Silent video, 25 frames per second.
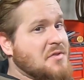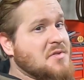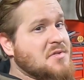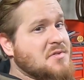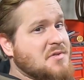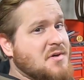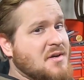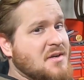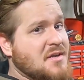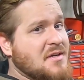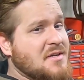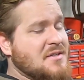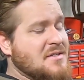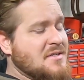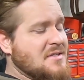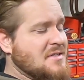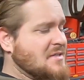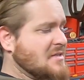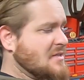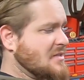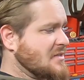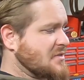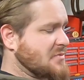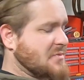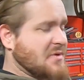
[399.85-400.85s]
the truck
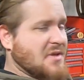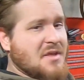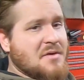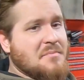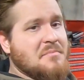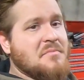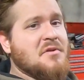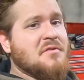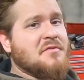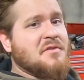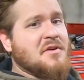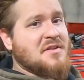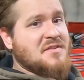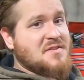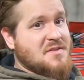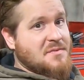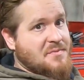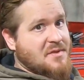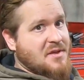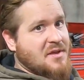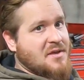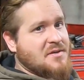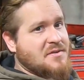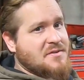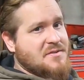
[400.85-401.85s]
so we can get moving on
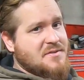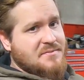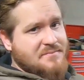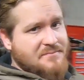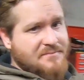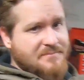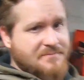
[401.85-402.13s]
something else.